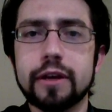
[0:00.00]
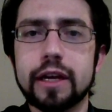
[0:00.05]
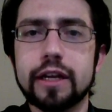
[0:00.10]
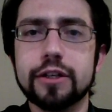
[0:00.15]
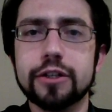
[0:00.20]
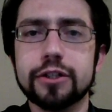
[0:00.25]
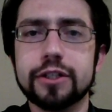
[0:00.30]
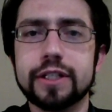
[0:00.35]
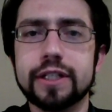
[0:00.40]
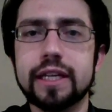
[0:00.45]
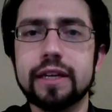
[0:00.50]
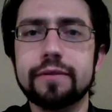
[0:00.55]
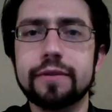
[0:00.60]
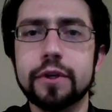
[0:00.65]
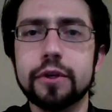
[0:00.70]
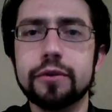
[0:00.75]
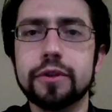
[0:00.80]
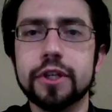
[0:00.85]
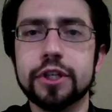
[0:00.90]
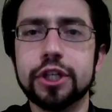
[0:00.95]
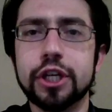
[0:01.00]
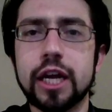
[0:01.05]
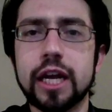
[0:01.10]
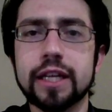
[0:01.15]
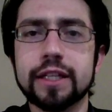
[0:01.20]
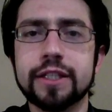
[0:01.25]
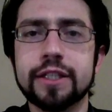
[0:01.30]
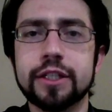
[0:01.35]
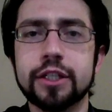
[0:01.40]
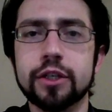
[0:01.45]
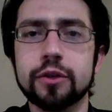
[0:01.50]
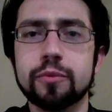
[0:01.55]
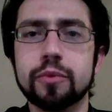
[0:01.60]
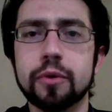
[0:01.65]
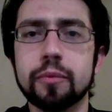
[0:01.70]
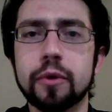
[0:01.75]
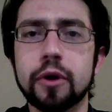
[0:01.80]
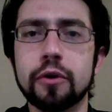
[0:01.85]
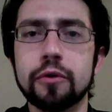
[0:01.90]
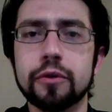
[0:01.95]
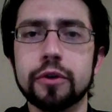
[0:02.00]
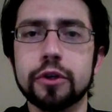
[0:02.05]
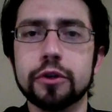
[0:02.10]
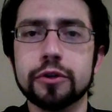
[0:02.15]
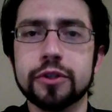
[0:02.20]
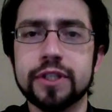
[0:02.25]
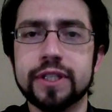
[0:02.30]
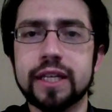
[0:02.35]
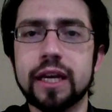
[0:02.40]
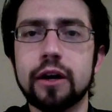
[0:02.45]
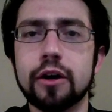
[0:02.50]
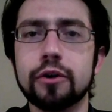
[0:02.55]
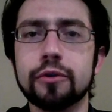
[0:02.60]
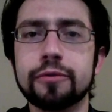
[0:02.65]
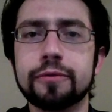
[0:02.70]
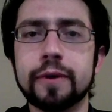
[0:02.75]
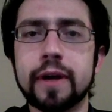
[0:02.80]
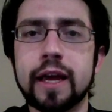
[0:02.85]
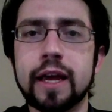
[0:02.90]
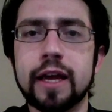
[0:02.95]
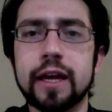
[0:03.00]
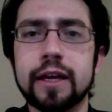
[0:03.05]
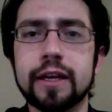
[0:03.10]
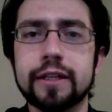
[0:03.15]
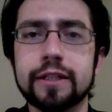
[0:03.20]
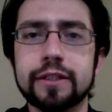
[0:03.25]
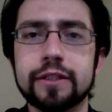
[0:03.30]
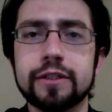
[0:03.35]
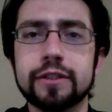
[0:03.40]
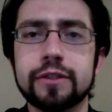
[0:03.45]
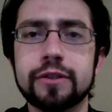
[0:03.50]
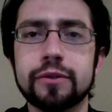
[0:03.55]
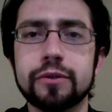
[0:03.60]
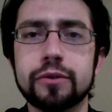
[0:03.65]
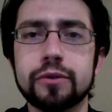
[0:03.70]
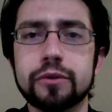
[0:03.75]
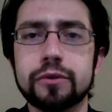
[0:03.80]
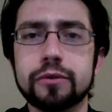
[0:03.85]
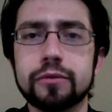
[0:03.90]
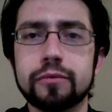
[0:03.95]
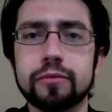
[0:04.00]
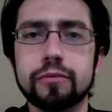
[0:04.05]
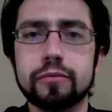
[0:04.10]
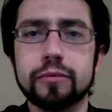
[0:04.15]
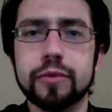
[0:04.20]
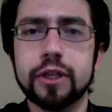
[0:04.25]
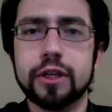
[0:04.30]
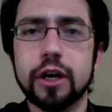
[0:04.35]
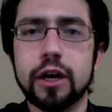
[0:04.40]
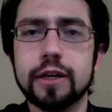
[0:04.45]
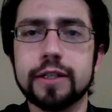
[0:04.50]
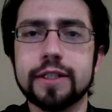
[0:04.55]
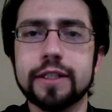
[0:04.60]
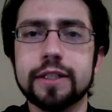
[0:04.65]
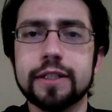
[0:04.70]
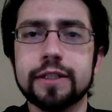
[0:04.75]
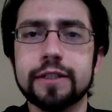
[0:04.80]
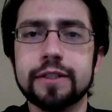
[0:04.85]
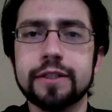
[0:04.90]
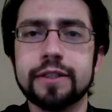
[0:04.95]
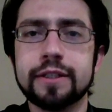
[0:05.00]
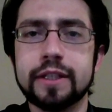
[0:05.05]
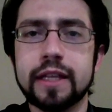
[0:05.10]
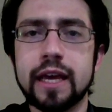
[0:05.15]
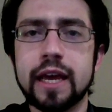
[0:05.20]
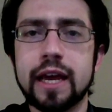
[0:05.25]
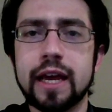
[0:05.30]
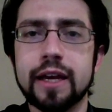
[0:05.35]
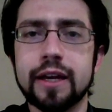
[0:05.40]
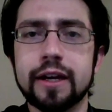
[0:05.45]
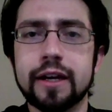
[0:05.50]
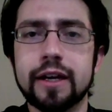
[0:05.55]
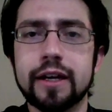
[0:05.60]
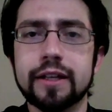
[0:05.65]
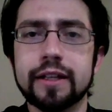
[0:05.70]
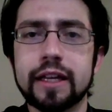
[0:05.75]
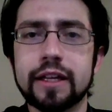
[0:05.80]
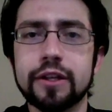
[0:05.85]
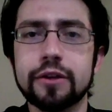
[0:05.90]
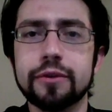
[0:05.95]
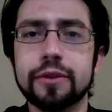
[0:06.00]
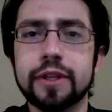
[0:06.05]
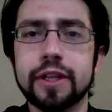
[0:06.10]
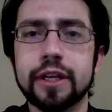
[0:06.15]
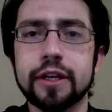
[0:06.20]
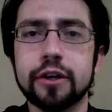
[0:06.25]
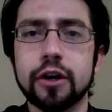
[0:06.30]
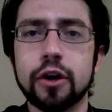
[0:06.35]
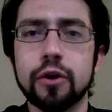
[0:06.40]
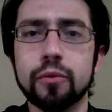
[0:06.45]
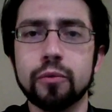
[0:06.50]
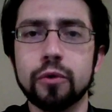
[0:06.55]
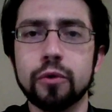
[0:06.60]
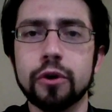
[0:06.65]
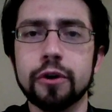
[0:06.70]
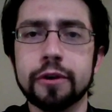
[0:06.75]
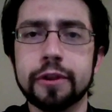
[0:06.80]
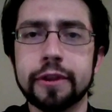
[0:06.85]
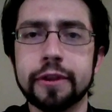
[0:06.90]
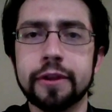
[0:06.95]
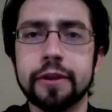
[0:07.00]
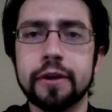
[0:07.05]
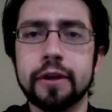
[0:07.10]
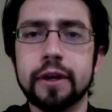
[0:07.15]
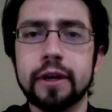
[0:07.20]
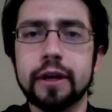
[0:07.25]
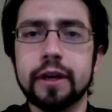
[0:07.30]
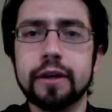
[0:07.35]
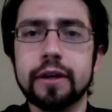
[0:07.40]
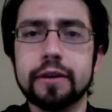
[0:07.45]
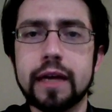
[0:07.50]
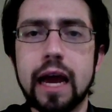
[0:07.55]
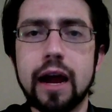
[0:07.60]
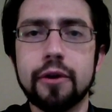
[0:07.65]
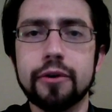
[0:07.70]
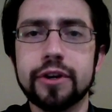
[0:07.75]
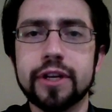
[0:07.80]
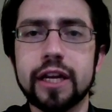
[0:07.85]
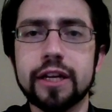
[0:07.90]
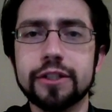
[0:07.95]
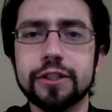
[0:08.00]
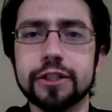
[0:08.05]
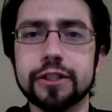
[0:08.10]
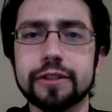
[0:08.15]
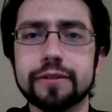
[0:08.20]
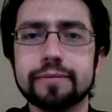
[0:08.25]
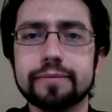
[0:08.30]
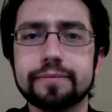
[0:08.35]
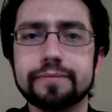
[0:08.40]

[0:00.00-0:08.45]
And just give you the chance to promote yourself and the causes that you think are worth our attention.